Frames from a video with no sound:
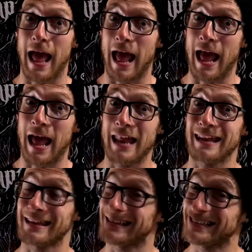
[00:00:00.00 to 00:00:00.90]

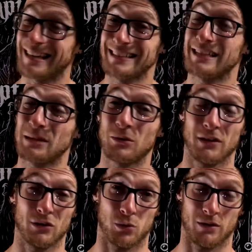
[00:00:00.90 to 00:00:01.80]
And I did it
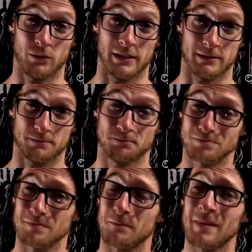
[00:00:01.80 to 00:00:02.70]
within 12 weeks.
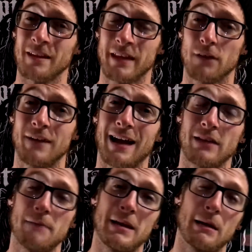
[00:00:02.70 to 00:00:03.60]
Now, the fact
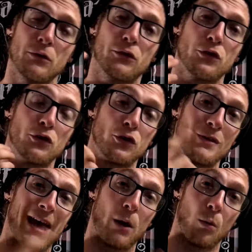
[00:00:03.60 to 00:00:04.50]
that I've been able to do
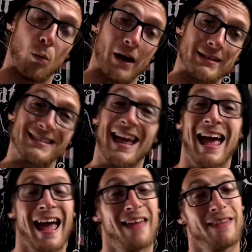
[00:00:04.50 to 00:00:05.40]
that once
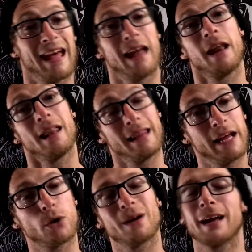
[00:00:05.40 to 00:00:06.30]
and then
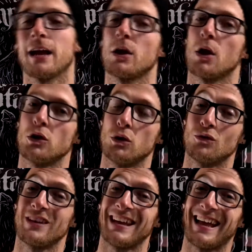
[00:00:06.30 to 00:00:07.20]
later again
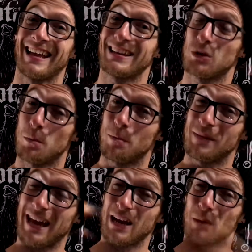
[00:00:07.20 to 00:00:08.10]
use it to
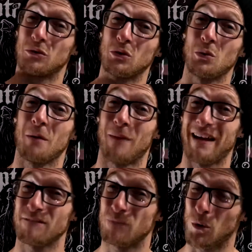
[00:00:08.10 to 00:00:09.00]
get up to my
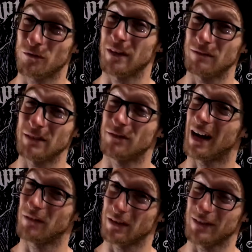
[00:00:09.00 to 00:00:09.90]

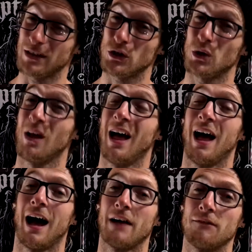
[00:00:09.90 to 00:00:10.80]
455 conventional,
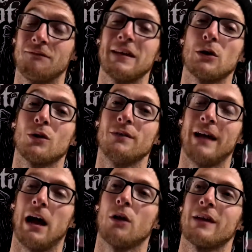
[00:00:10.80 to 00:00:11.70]
I feel
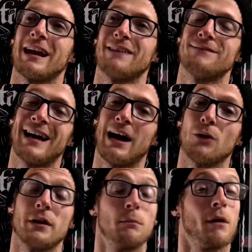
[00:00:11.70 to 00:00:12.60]
now that I've
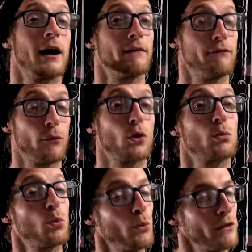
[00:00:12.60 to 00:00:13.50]
dialed in my
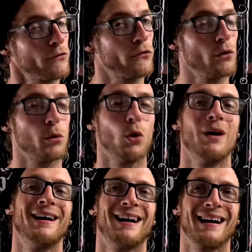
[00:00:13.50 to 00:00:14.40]
form with
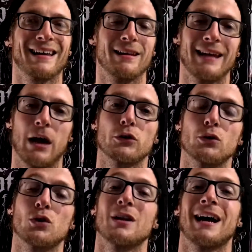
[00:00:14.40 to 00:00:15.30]
sumo, I can now
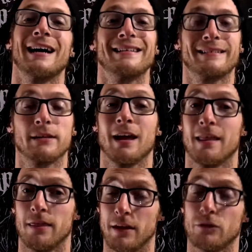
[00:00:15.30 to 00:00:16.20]
utilize
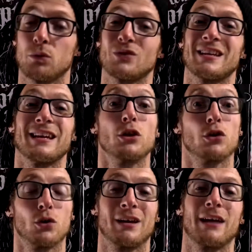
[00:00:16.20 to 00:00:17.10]
this
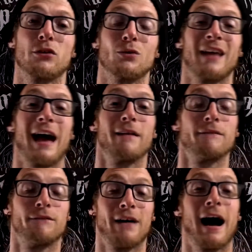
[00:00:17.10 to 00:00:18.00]
routine to get to
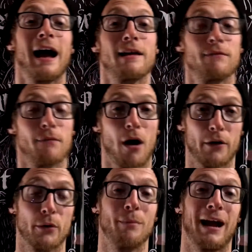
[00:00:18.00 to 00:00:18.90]
that
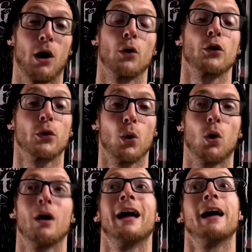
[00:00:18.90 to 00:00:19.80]
500 pound
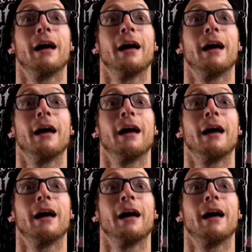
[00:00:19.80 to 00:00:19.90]
goal.